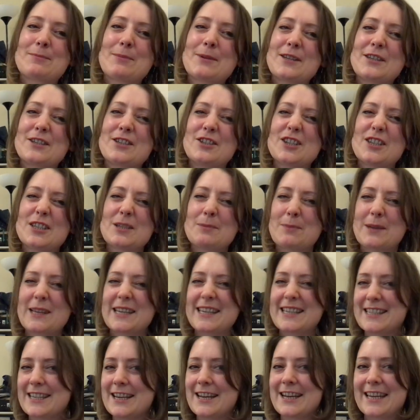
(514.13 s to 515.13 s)
but just
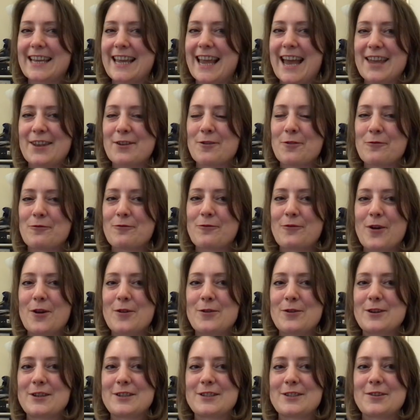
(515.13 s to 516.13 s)
because I cannot
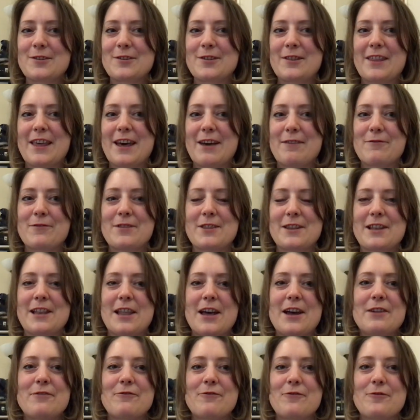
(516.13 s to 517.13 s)
focus on that for the
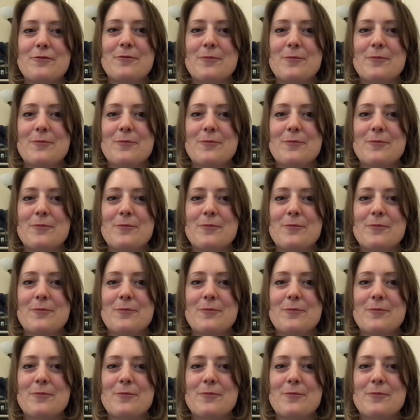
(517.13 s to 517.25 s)
life